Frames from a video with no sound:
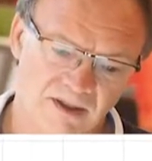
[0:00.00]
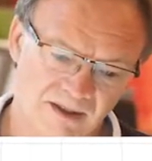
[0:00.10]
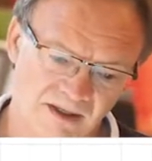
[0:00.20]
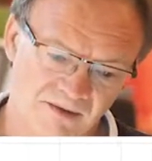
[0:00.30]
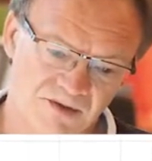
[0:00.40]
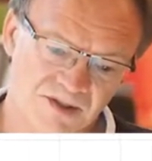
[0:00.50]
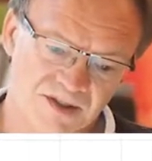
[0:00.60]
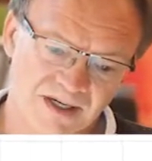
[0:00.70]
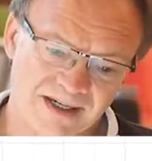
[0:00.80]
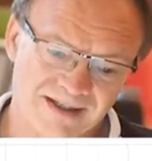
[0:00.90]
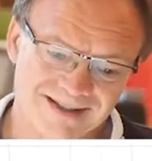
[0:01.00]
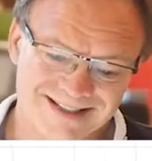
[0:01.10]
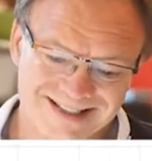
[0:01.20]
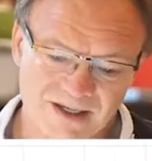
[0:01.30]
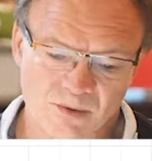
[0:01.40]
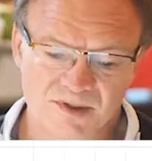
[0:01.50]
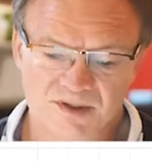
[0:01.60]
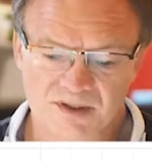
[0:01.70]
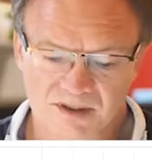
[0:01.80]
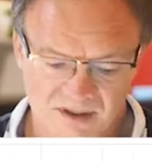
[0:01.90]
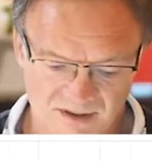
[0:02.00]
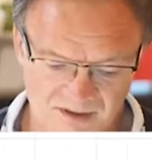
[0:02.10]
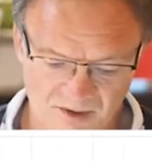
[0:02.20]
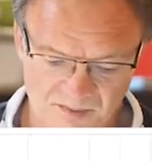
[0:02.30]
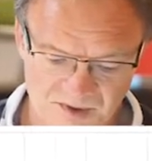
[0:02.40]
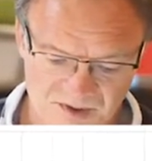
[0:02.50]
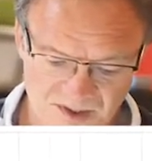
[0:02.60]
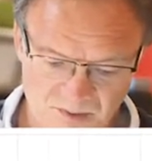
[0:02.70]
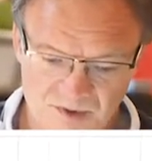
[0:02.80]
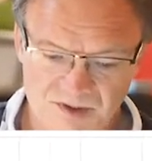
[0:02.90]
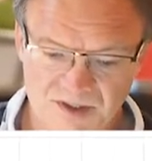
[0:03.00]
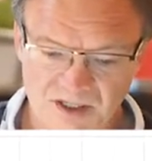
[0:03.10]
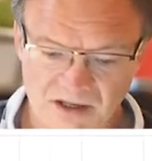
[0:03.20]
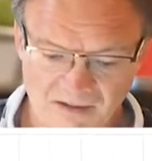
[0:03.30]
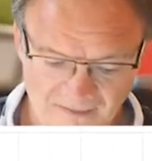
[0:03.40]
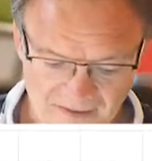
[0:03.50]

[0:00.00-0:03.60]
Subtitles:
And I've just taken a sequence and dropped a sequence there.